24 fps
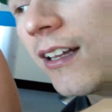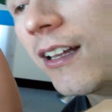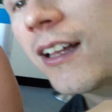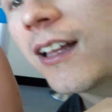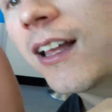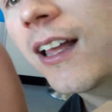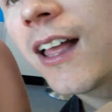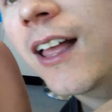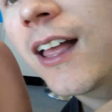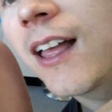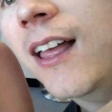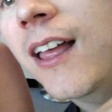was
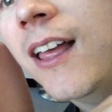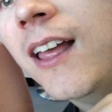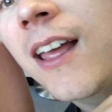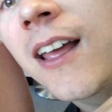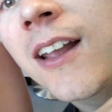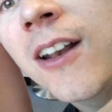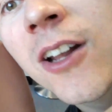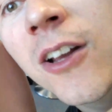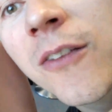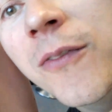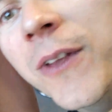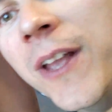making I
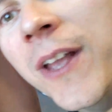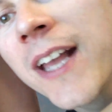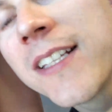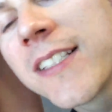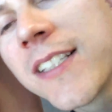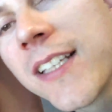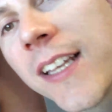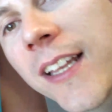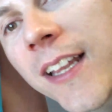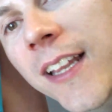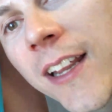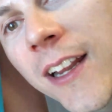don't know if you guys
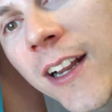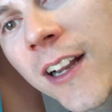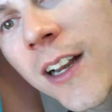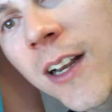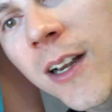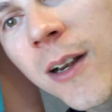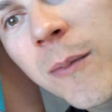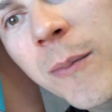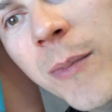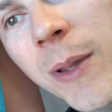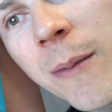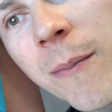can She's hear,
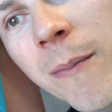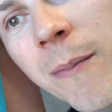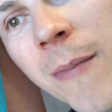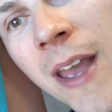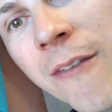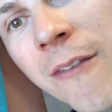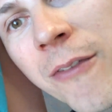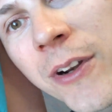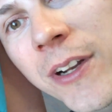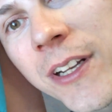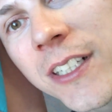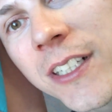but anymore. Maverick